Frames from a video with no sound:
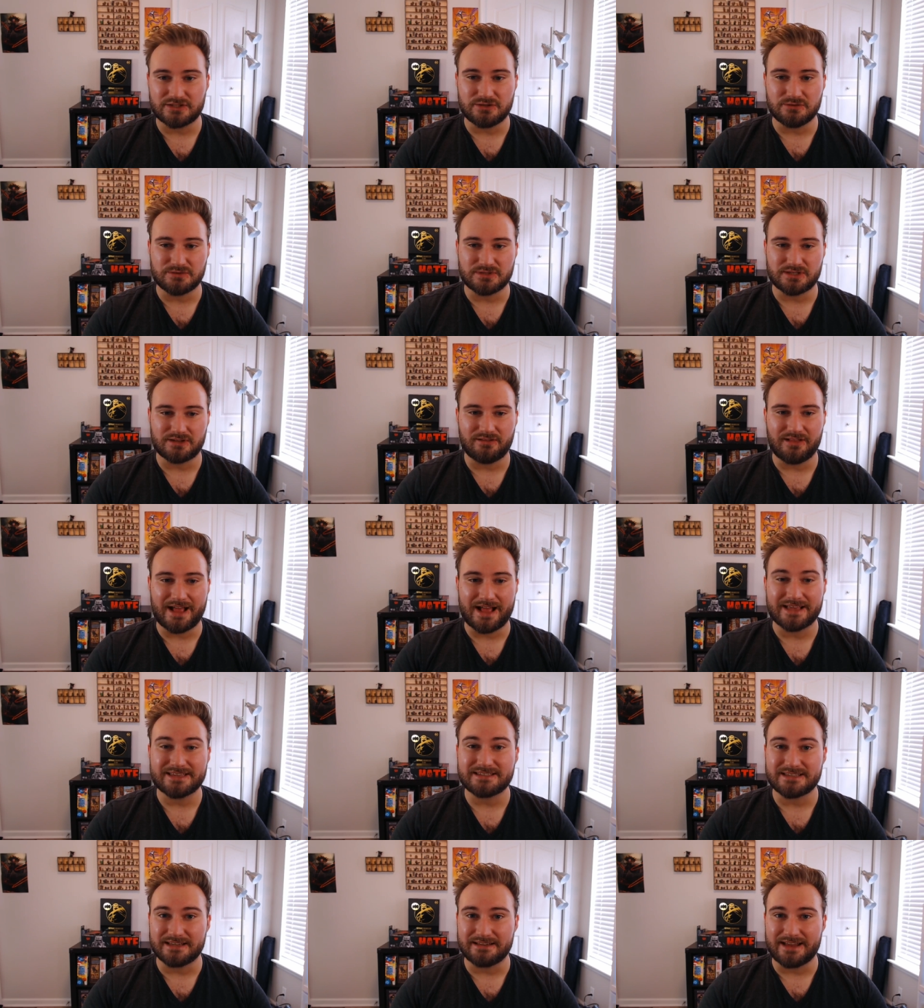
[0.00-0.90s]
a class,
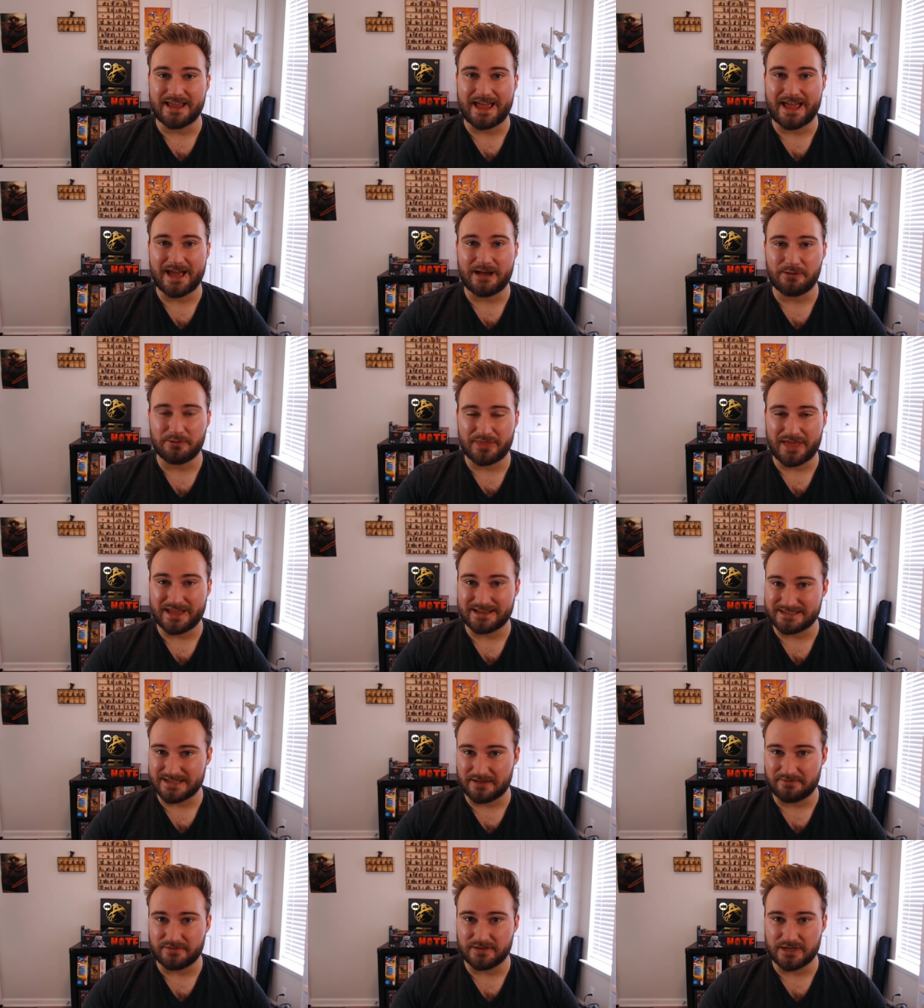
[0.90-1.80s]
and how that
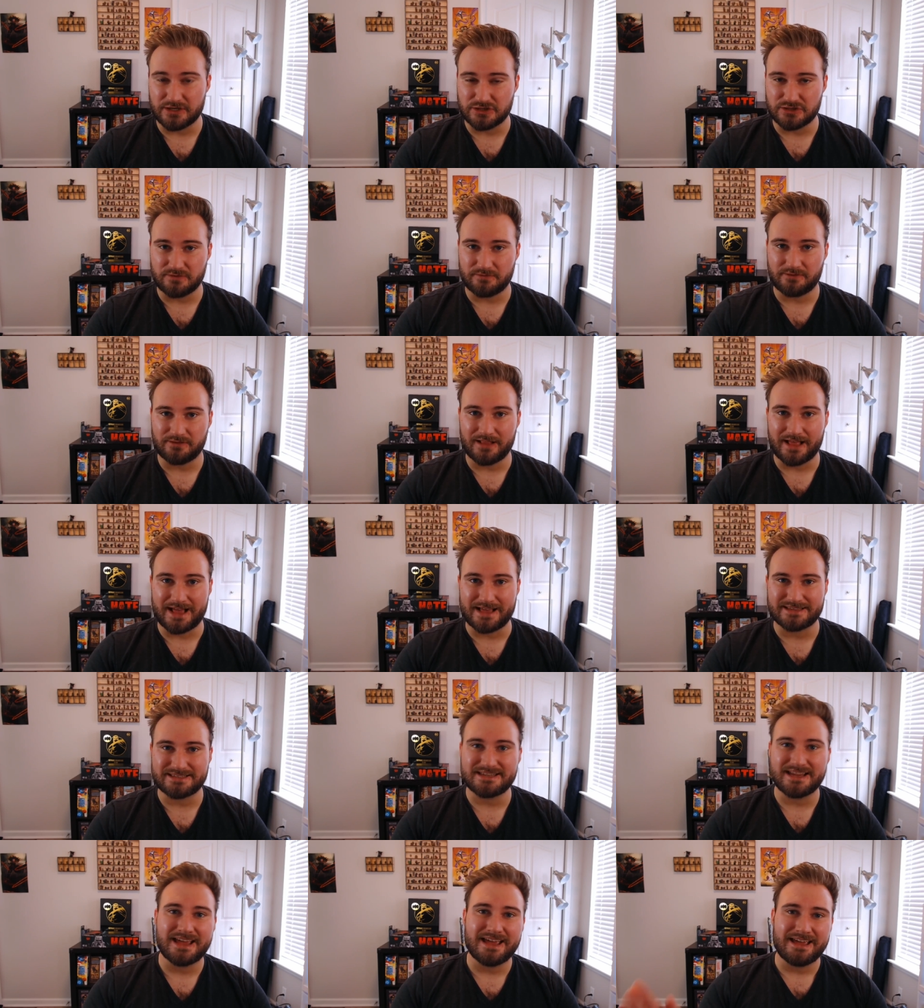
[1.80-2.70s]
definition of class
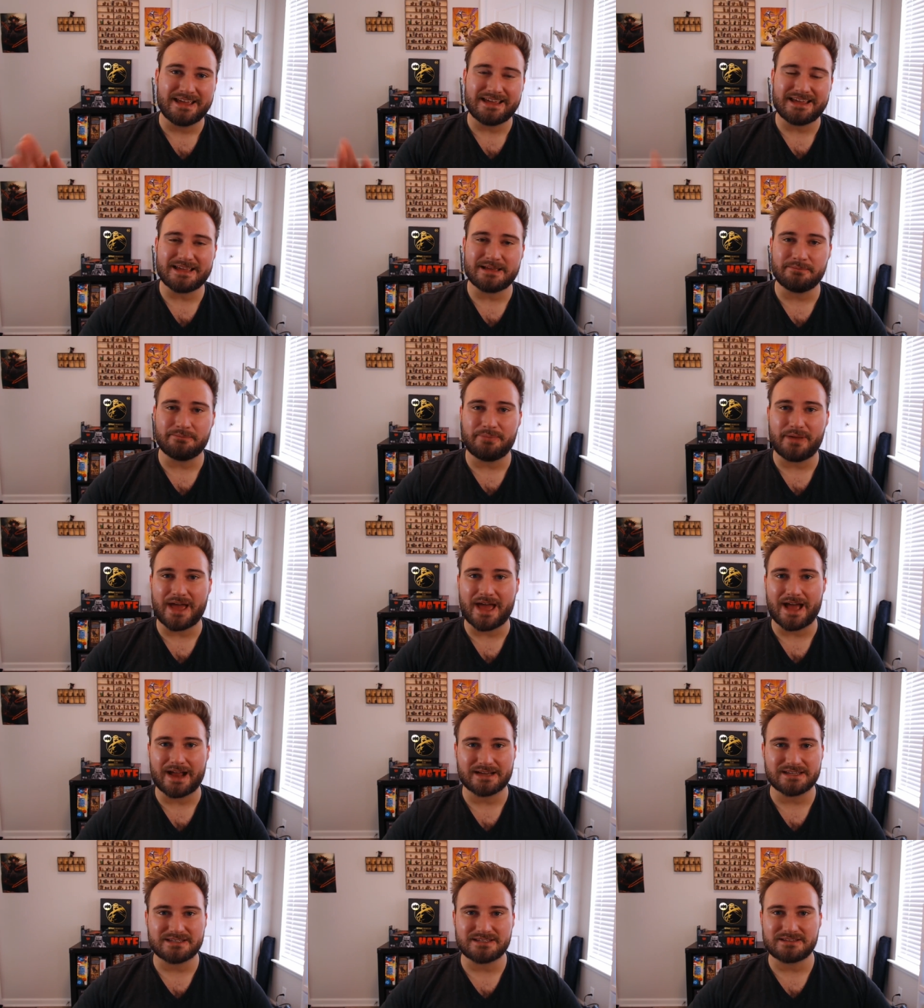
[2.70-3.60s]

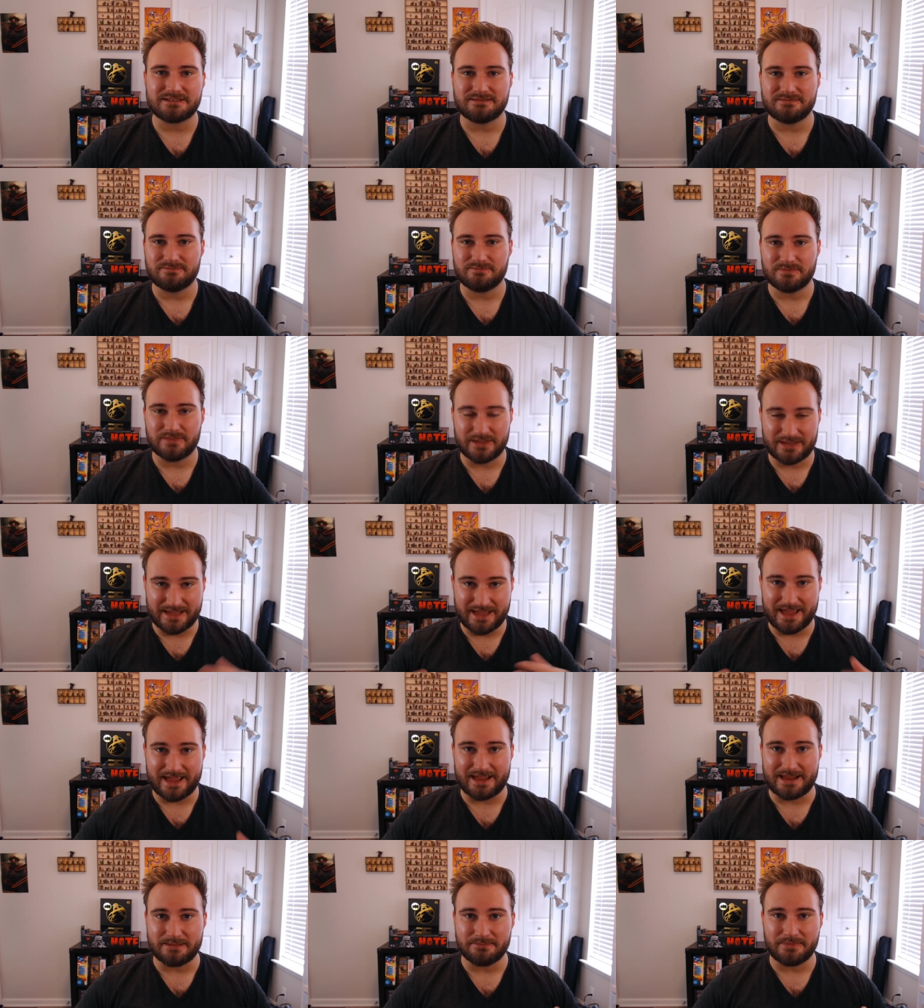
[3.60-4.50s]
impacts the
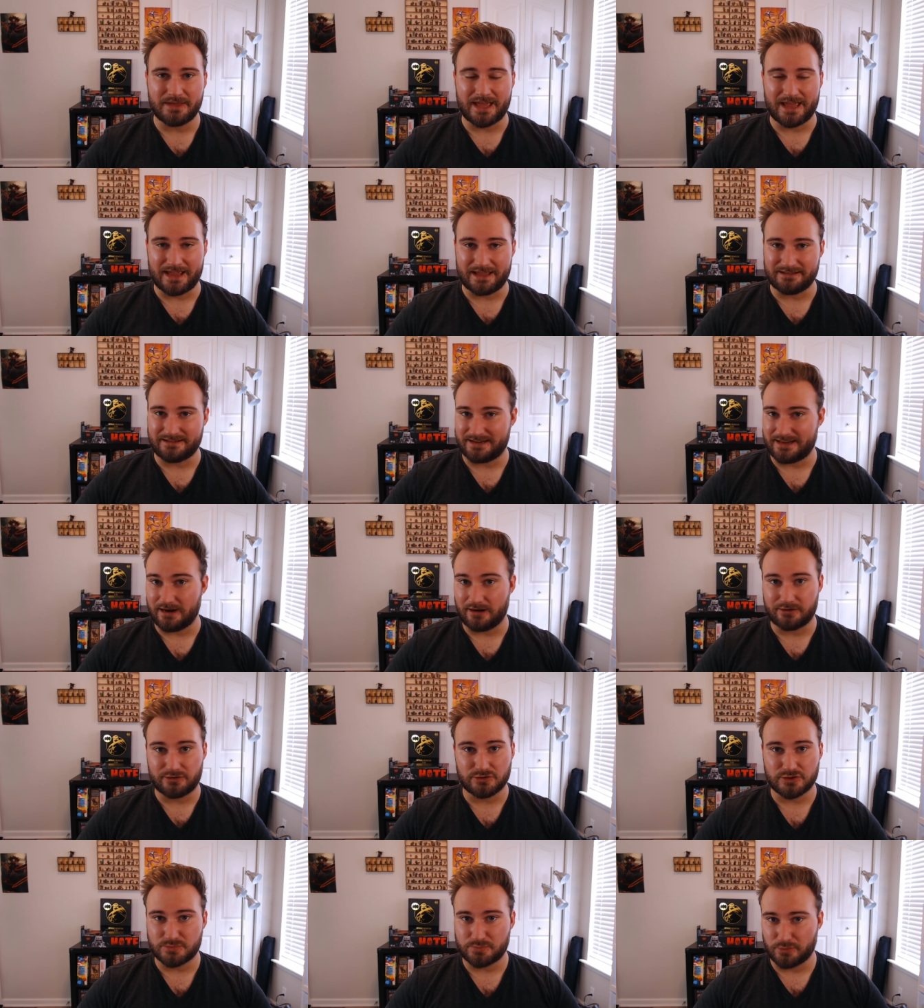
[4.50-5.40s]
game and a
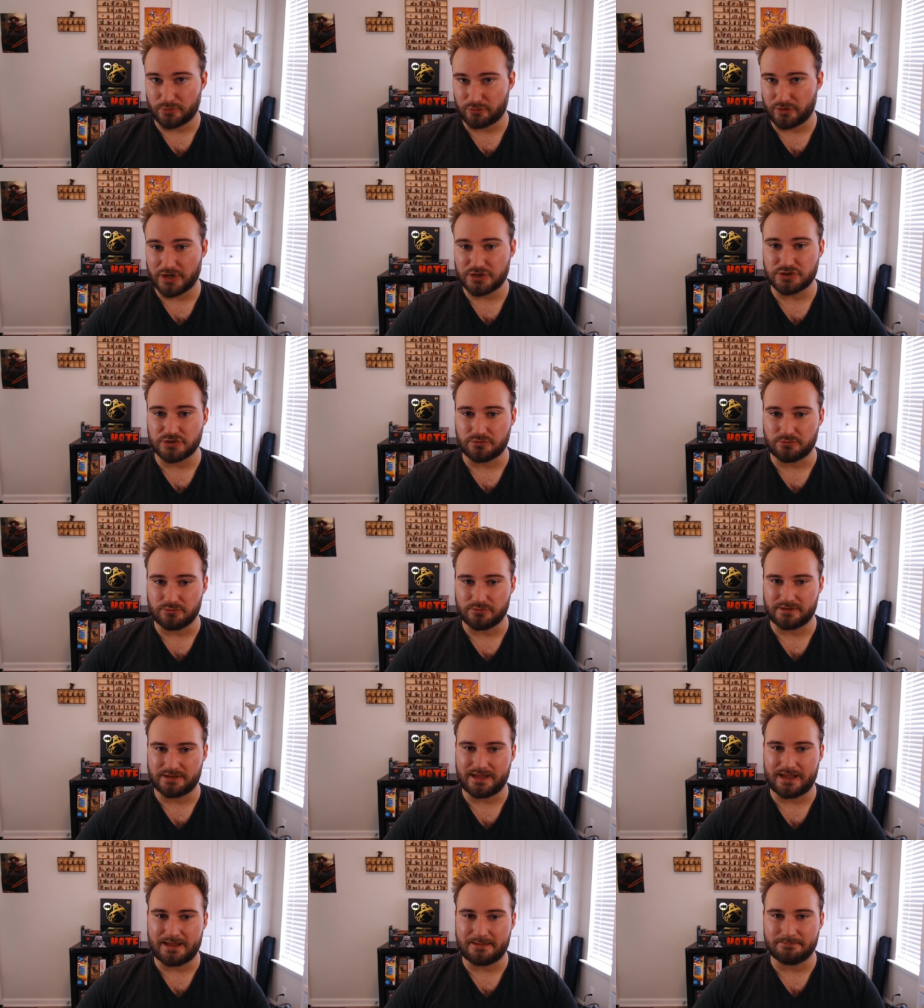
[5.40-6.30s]
character's progression through the
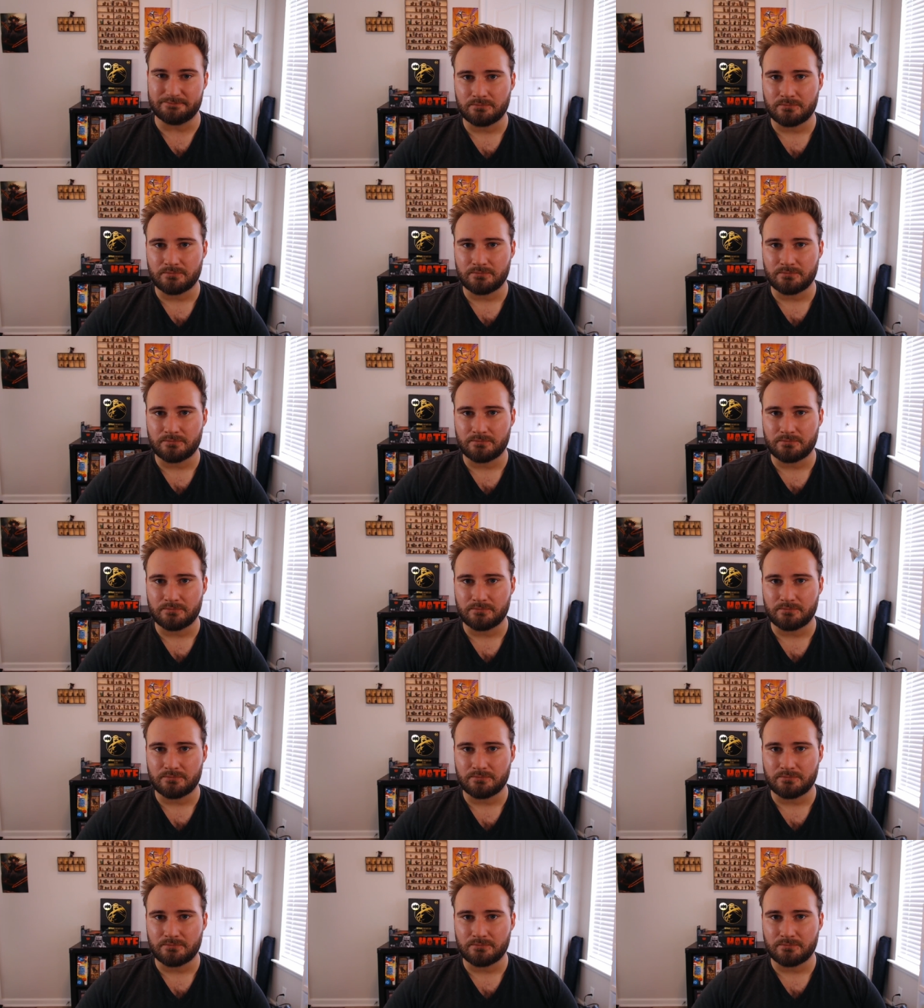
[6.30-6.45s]
game.